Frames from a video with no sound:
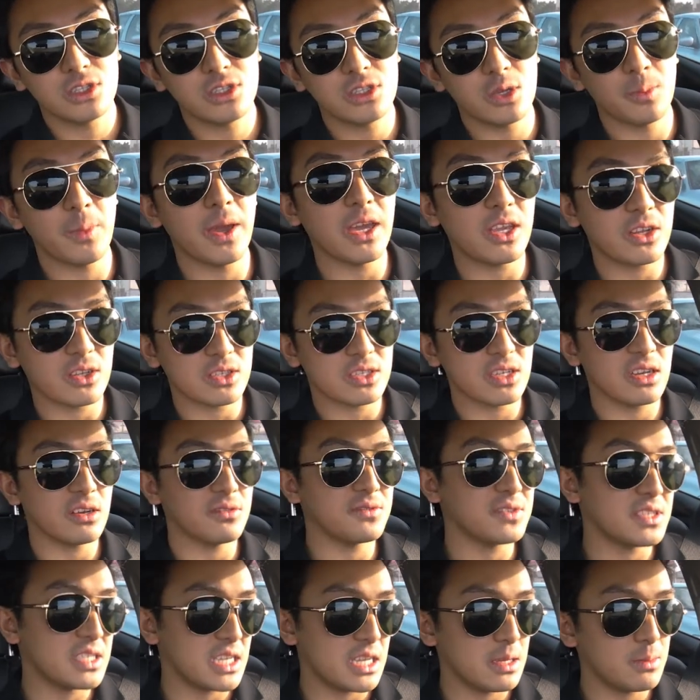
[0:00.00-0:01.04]
to make
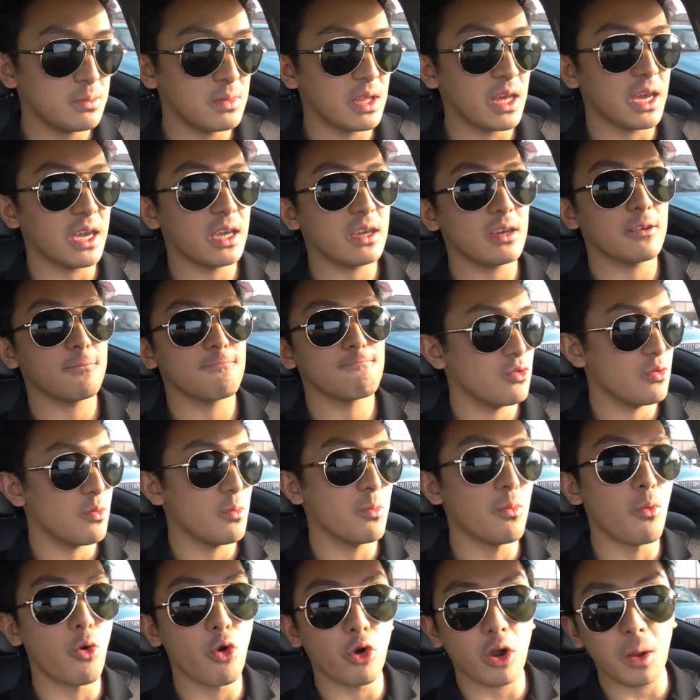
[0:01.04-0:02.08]
yourself seem like
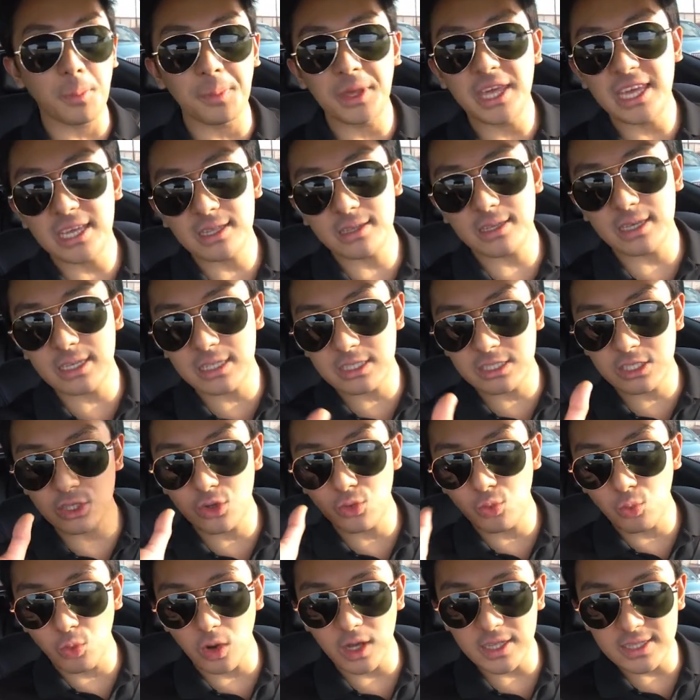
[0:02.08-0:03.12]
more appealing
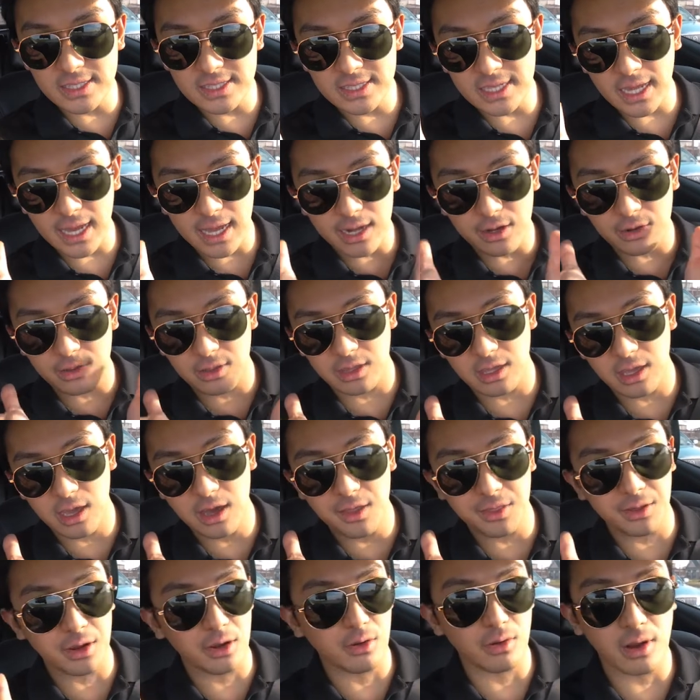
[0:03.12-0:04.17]
to one side or the
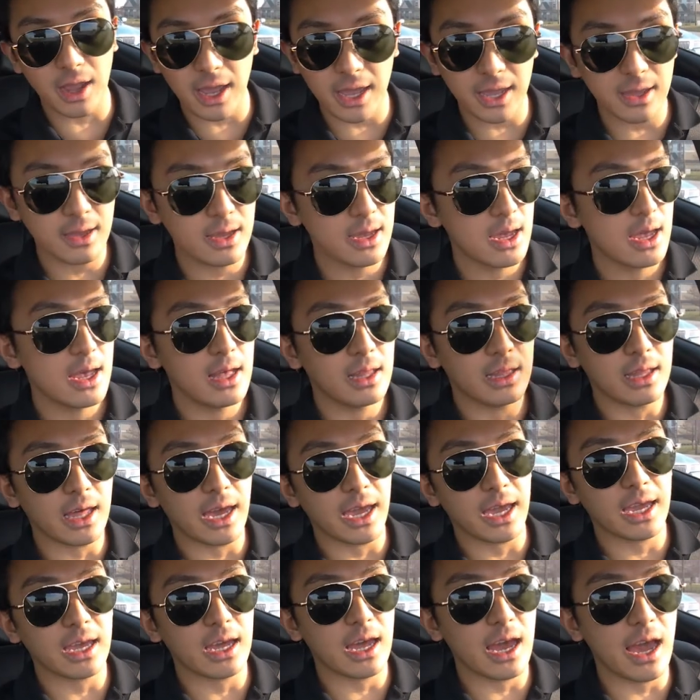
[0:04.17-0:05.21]
other, right?
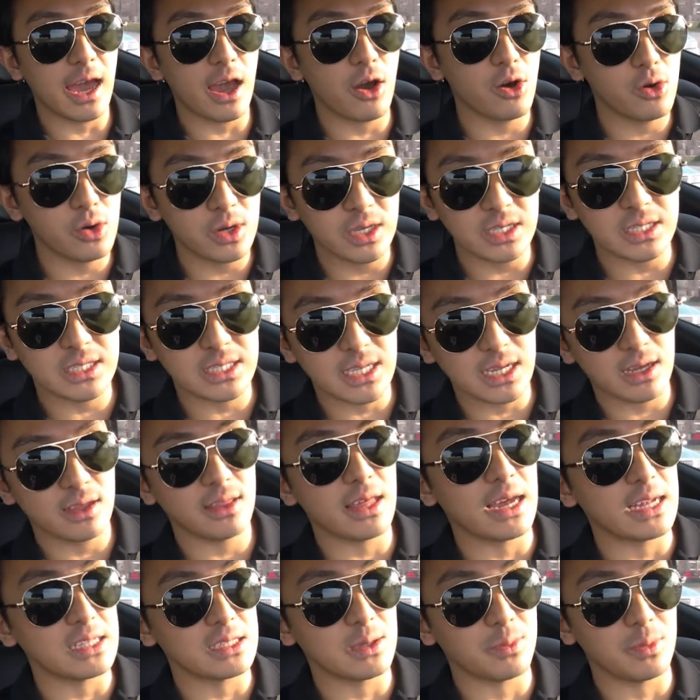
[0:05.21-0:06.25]
Like I always tell
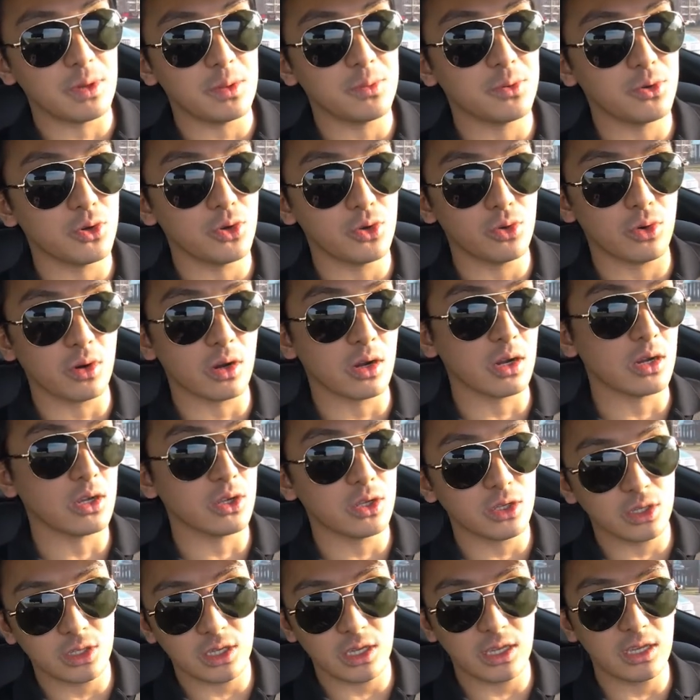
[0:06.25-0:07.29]
that to people who are
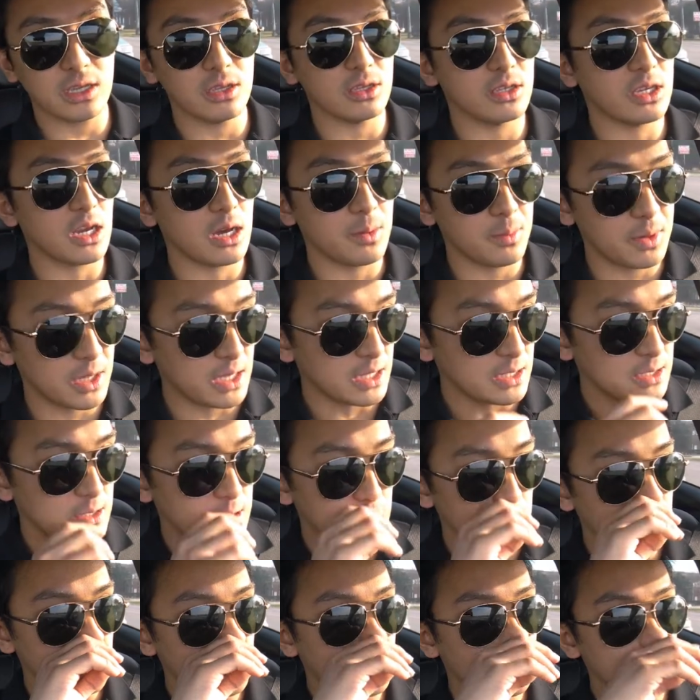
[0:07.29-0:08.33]
coming
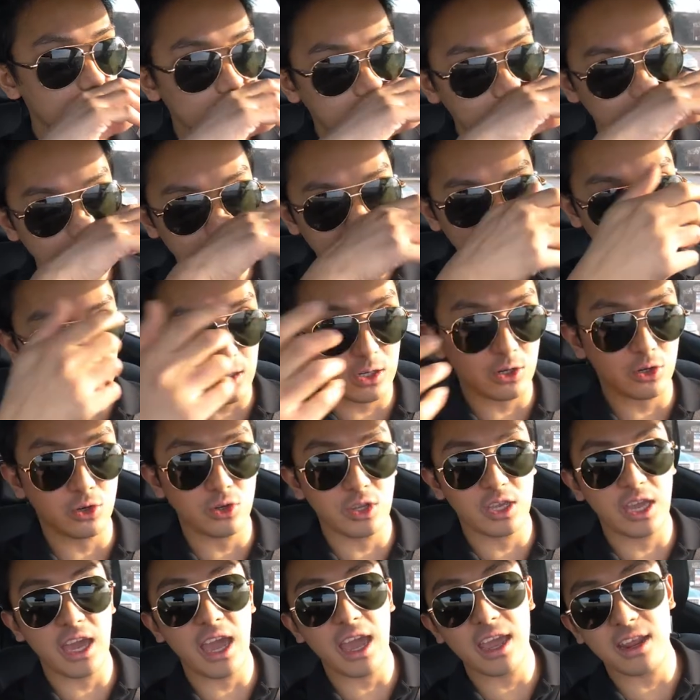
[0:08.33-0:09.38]
into the
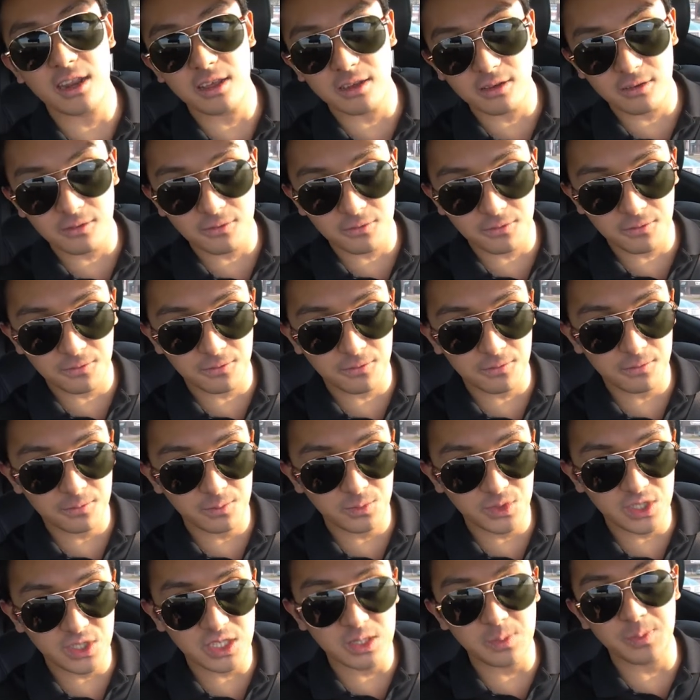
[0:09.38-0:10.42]
creative
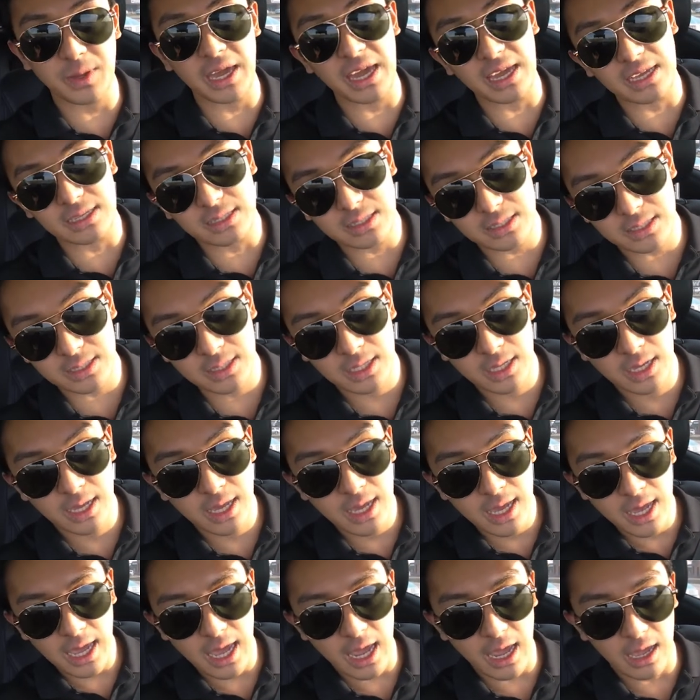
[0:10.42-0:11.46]
space
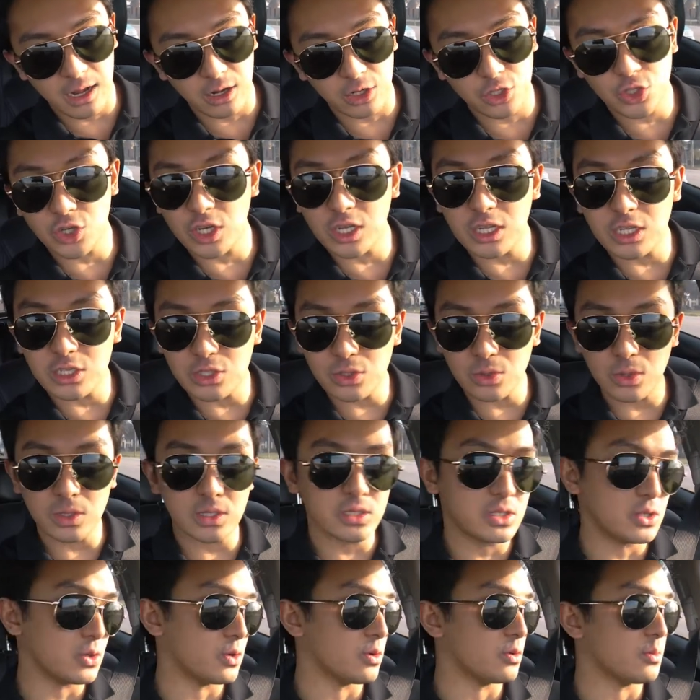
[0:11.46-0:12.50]
and are trying to do
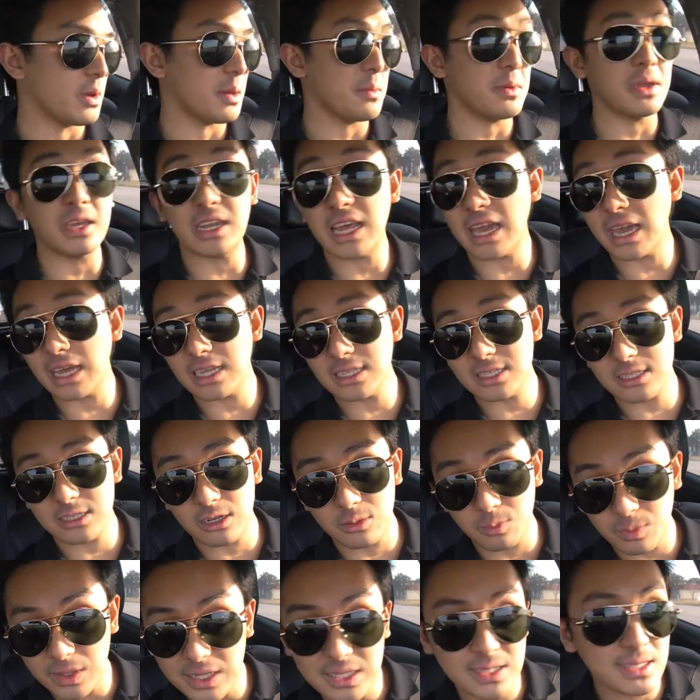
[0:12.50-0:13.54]
it to maybe enhance their
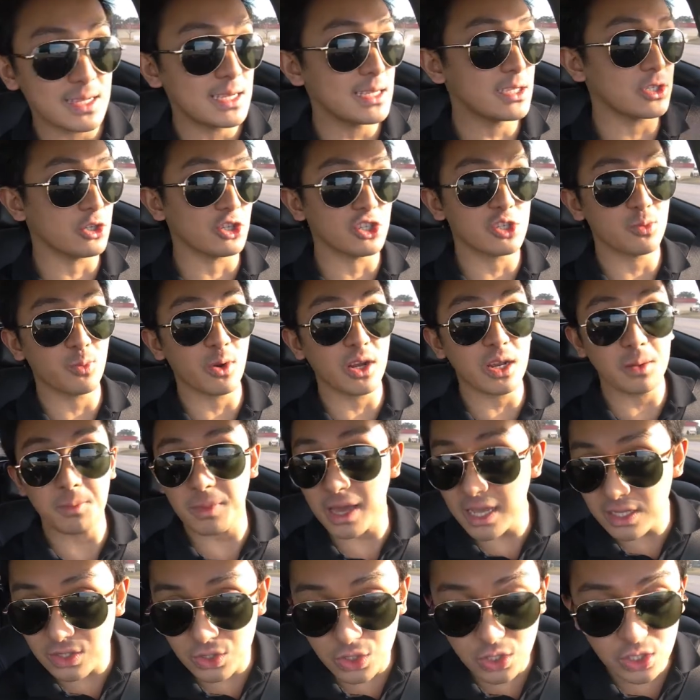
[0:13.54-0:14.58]
business or spread a
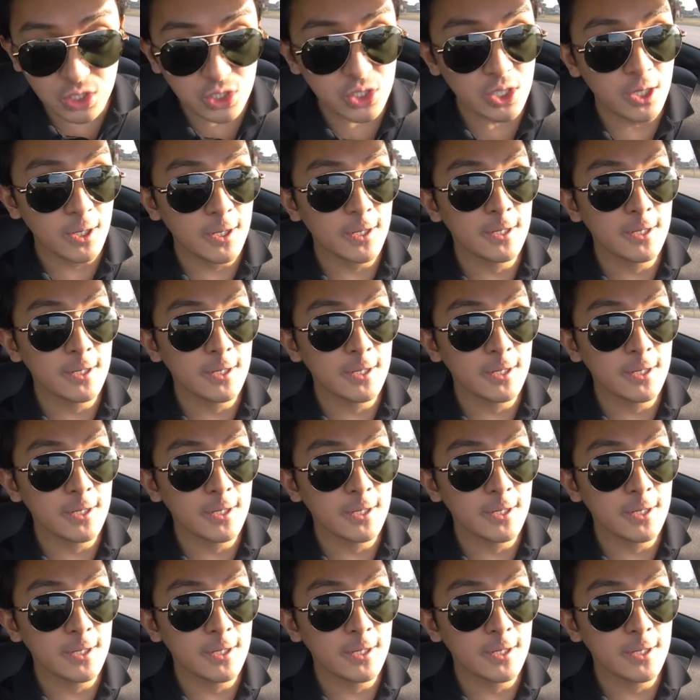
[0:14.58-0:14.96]
message.